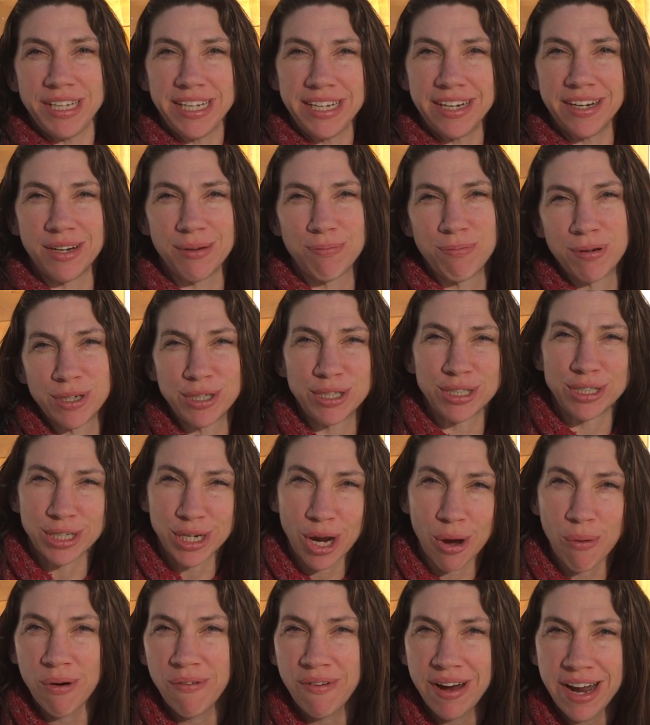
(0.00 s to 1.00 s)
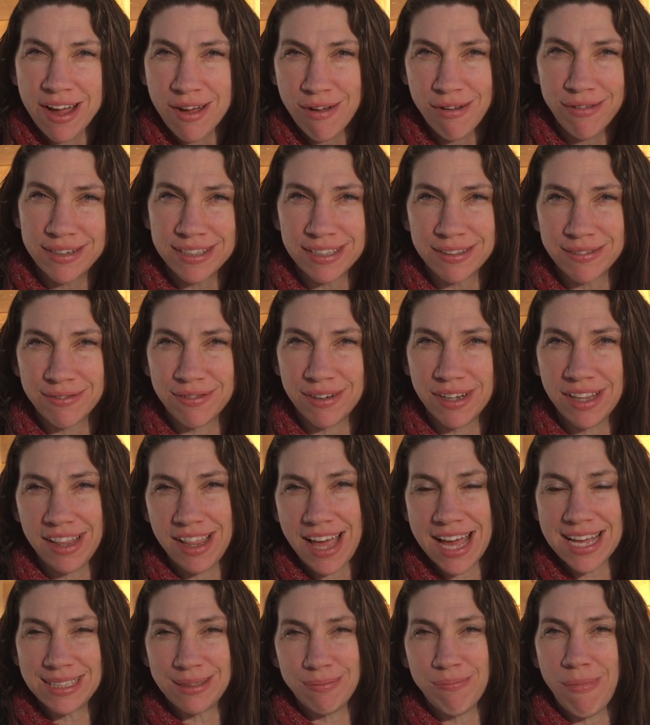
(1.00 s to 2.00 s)
here to push snow around for the
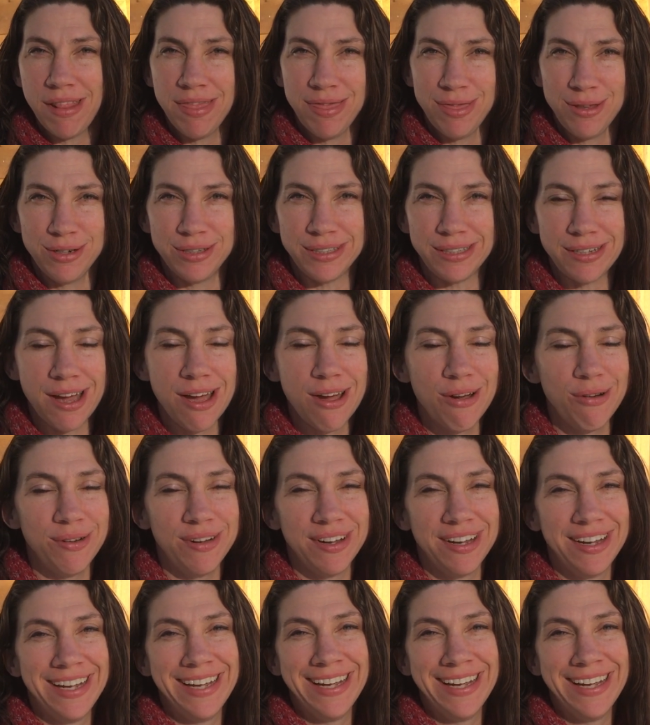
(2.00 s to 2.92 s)
last month or so.